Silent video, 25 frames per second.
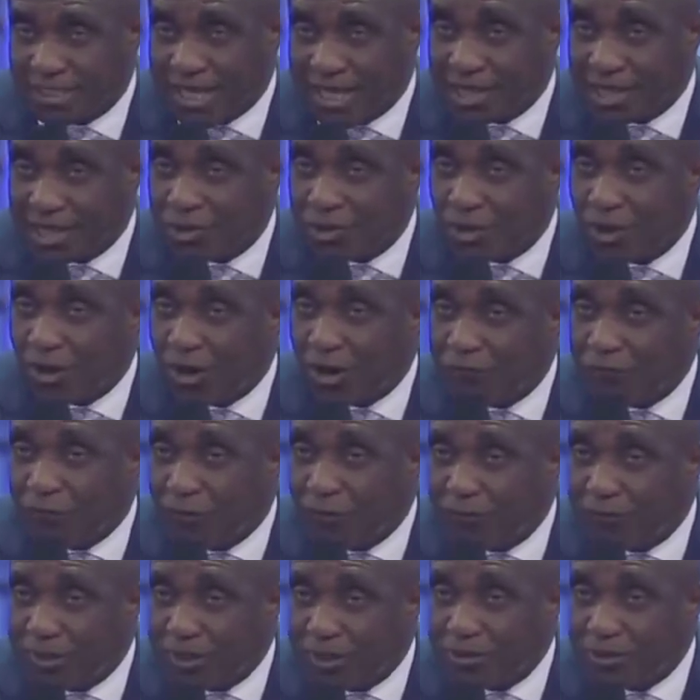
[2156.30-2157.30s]
There's no God
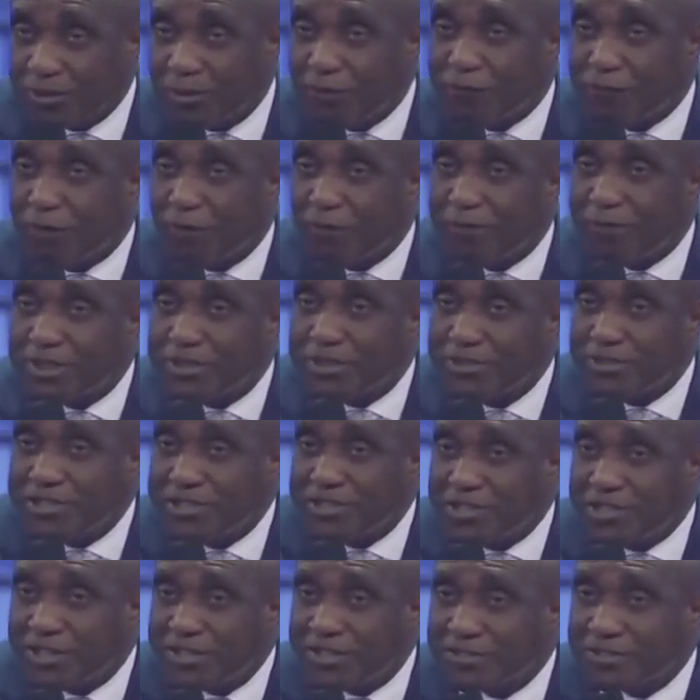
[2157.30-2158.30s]
forbid, you forbid
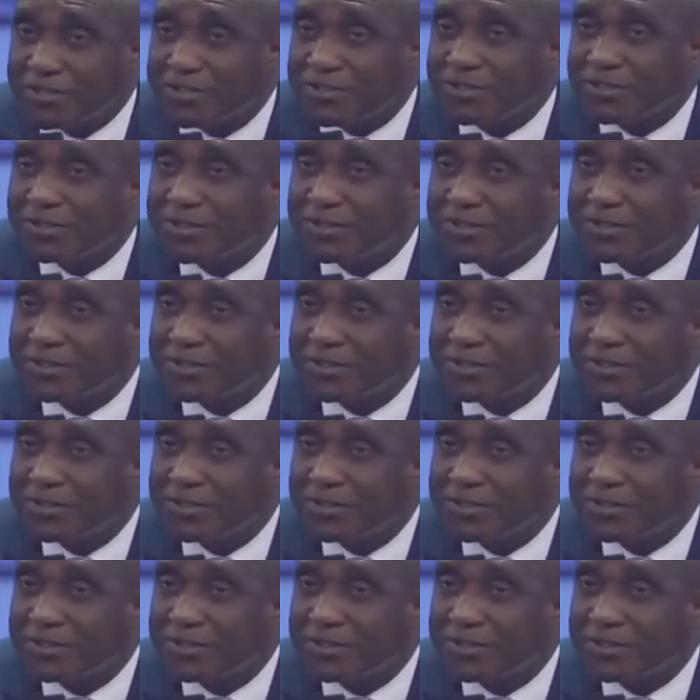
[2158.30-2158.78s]
stinginess.